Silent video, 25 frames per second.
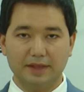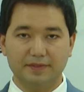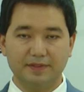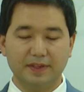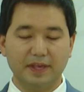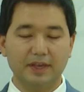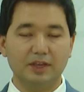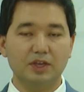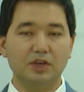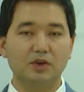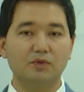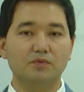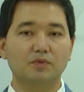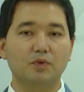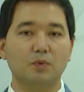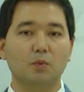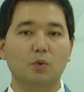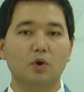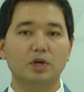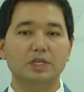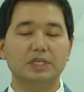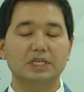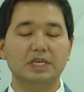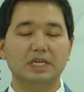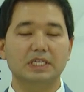Thank you for
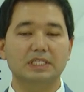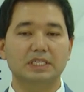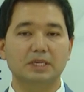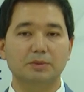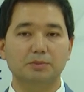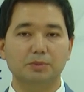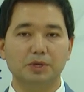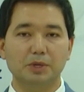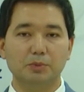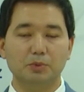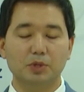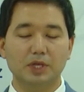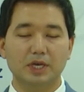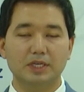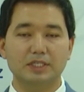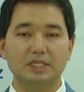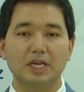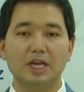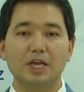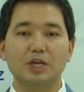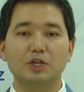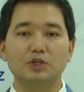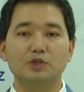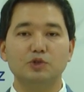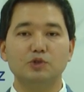watching us and being with us.
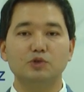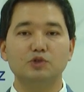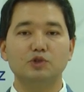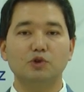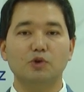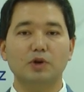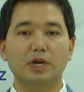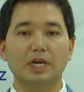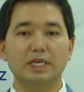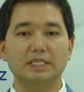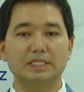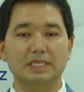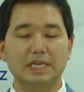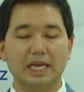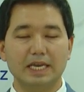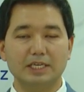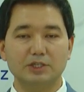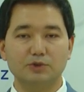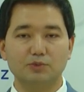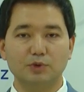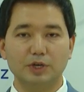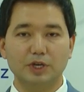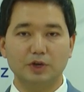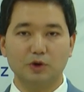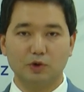Do join us
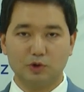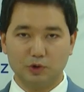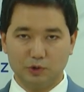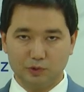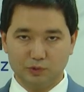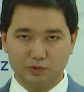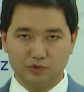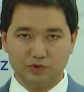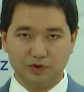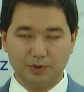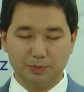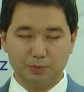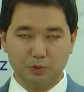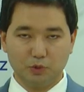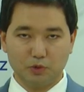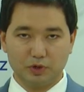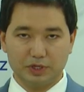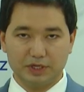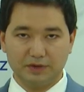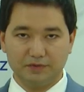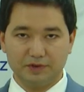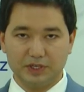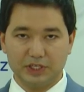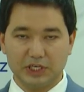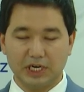next week on UzReport
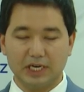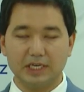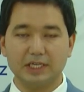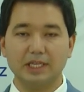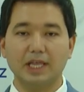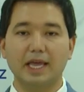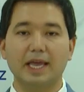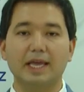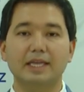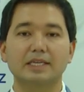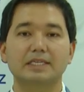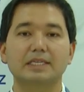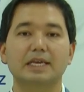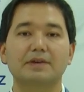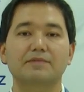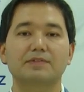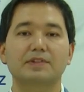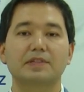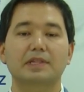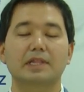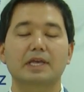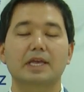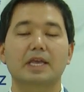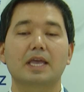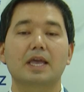TV channel, and
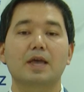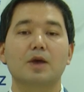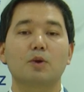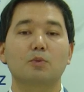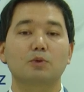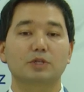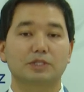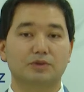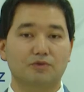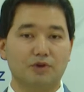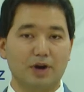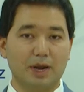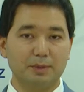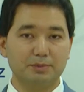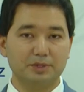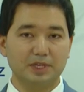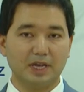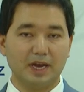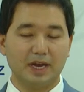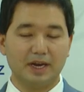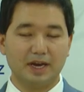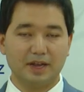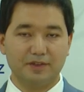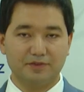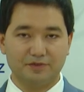definitely with our
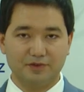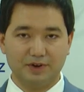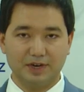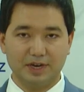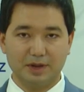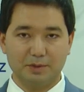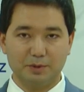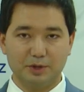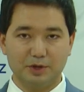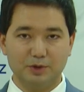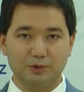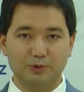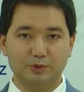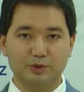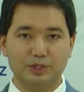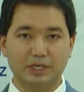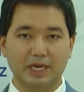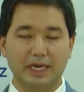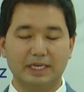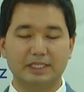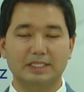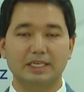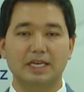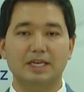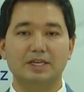website at
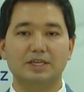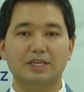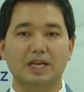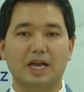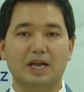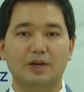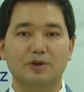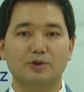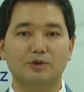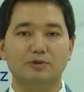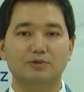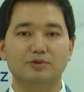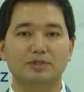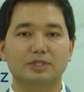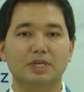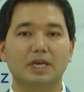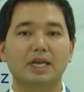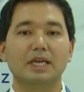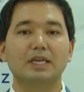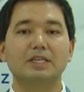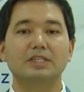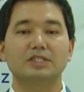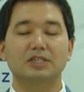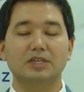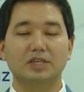www.uzex.uz.
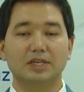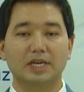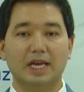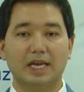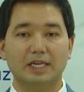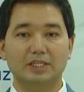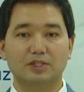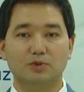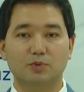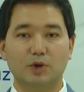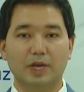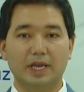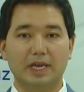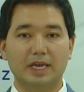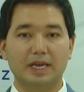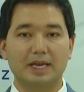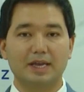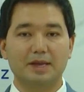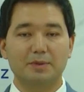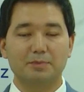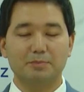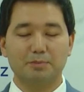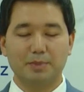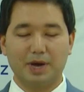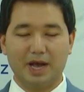See you next week.
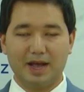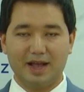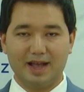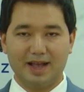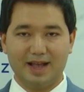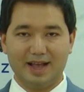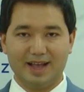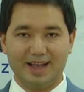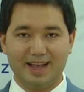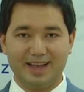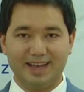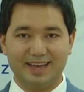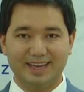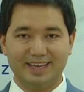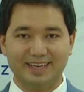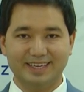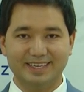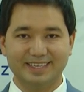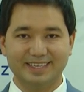Bye.